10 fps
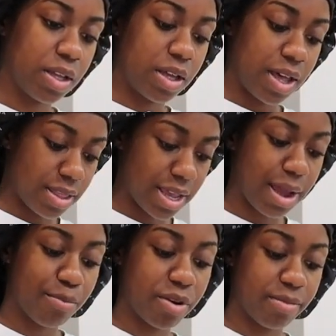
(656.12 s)
I think I
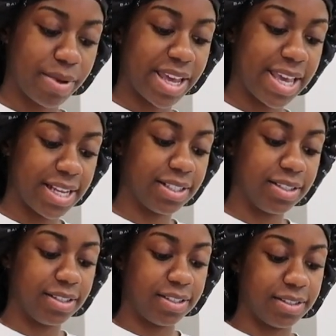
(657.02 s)
prepped my eggs
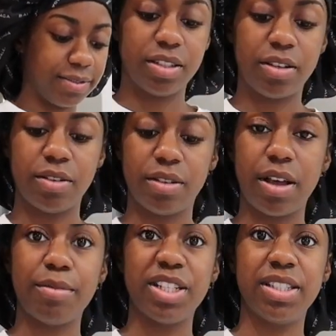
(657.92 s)
good. So
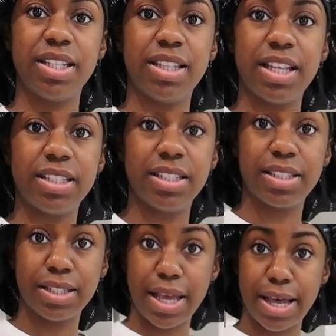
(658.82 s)
I'm gonna just sit that to the
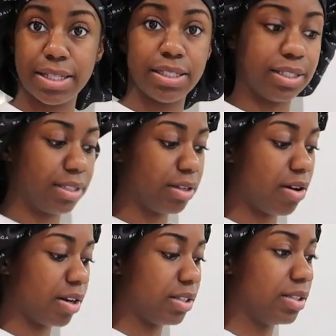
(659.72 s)
side till it's
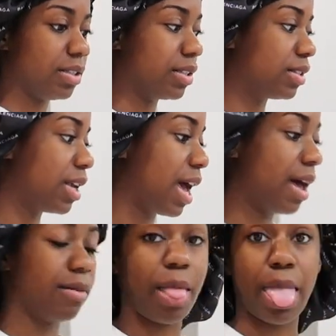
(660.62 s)
tart, it's top